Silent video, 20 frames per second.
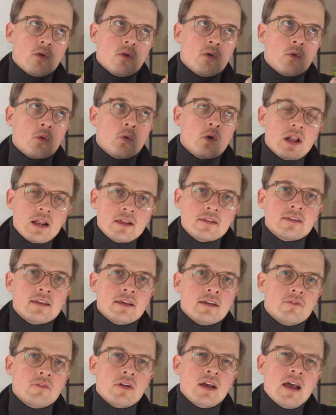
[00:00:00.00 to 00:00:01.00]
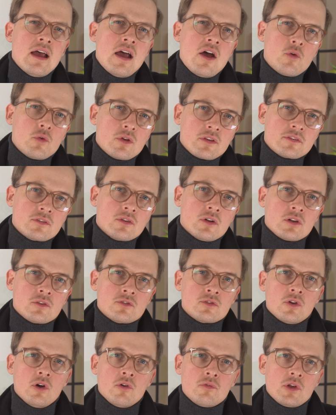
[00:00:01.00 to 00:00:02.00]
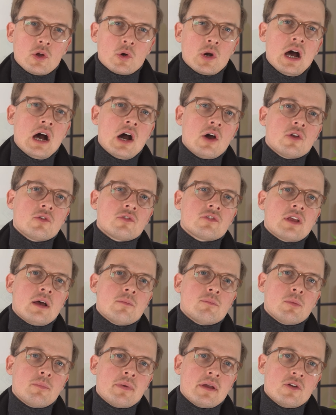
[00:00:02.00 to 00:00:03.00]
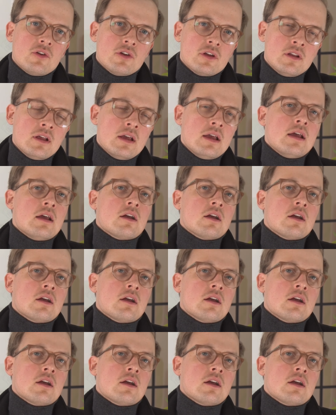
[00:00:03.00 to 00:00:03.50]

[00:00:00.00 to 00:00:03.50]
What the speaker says: relative results of your out-of-sample period